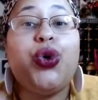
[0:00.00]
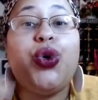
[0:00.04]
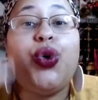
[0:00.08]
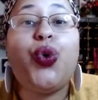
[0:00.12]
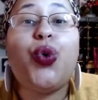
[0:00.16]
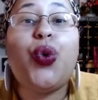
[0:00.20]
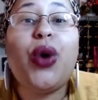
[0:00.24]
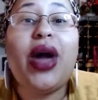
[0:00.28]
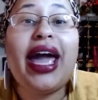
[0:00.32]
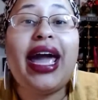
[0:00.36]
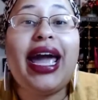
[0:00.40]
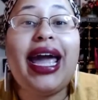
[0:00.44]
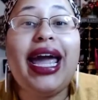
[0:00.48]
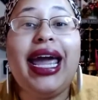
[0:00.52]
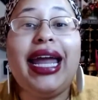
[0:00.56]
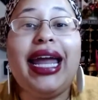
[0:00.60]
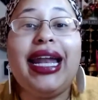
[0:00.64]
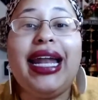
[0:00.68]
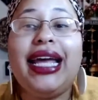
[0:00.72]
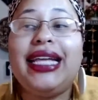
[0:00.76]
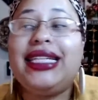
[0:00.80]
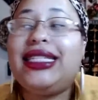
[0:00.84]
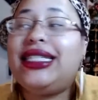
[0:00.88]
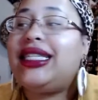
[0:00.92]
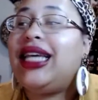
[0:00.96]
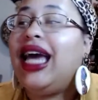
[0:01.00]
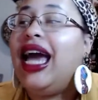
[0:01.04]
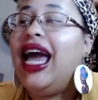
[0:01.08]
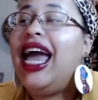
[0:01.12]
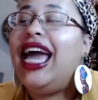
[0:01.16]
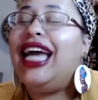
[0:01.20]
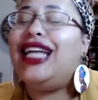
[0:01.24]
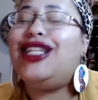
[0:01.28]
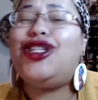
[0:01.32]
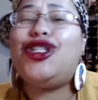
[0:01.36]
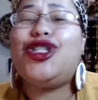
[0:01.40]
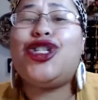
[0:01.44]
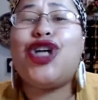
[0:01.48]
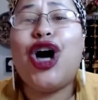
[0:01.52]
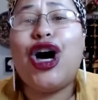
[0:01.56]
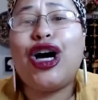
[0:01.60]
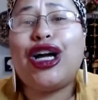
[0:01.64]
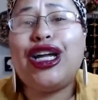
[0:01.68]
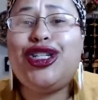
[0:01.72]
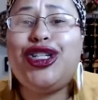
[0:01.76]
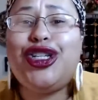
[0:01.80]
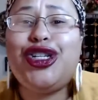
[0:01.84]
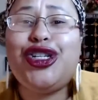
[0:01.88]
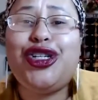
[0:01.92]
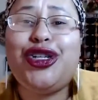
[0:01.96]
way and it's it's talking
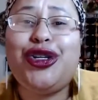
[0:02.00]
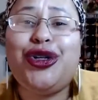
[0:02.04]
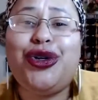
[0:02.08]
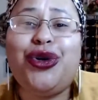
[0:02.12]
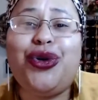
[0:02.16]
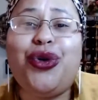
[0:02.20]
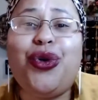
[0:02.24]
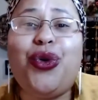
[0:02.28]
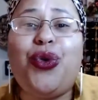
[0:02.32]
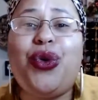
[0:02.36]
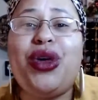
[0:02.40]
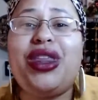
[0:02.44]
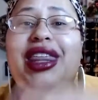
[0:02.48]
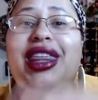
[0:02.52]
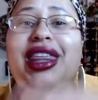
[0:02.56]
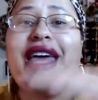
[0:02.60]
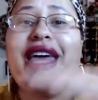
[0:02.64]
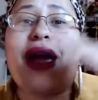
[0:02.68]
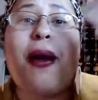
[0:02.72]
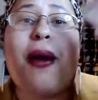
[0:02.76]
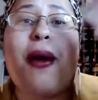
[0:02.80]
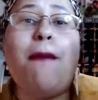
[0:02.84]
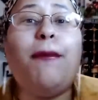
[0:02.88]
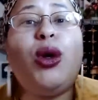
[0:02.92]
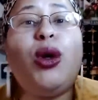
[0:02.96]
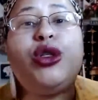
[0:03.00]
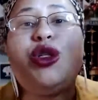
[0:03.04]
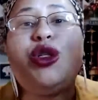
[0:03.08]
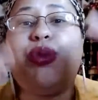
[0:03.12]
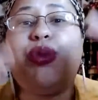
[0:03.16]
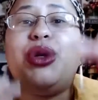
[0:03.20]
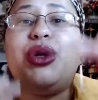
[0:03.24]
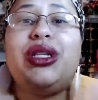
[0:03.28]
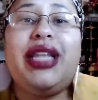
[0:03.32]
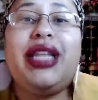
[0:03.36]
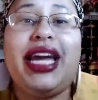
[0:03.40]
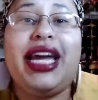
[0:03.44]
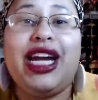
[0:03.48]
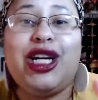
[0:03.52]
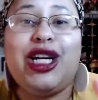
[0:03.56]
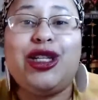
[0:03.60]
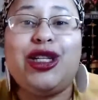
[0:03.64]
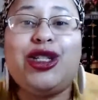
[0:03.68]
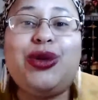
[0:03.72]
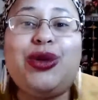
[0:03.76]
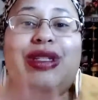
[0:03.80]
to you with like multiple layers so